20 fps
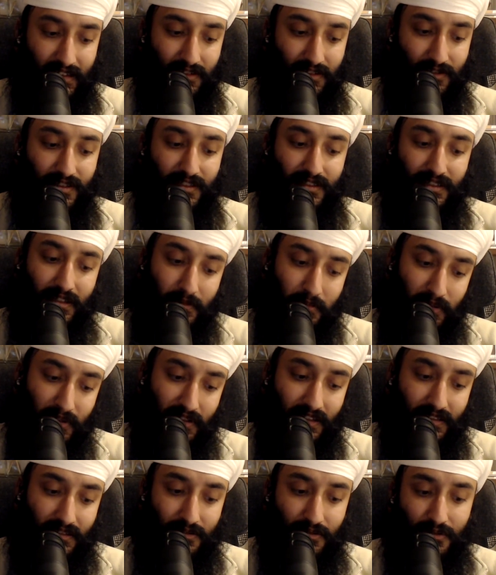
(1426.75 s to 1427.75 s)
Gursek
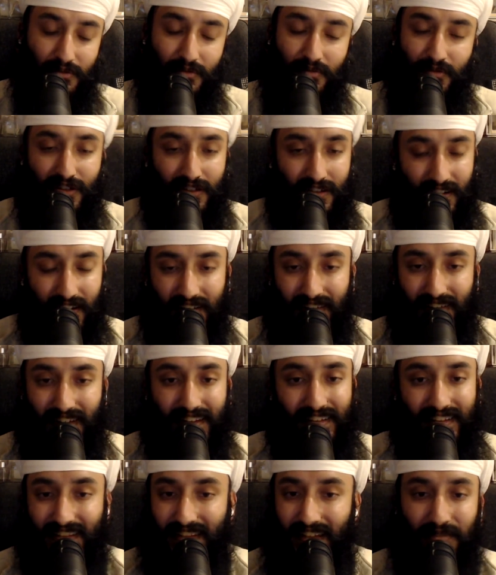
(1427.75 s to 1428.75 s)
priyed guru mukhalai
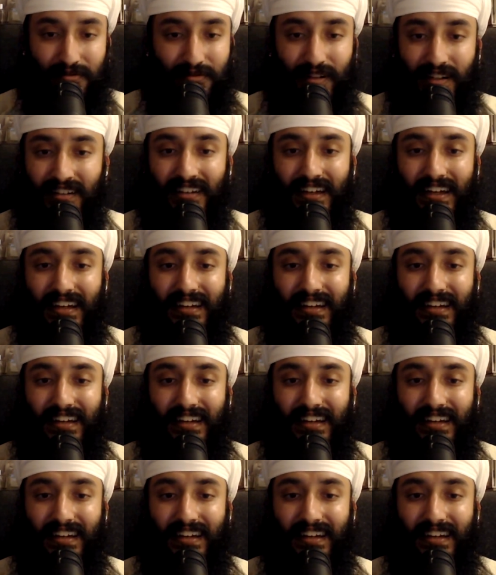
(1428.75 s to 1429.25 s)
that the same way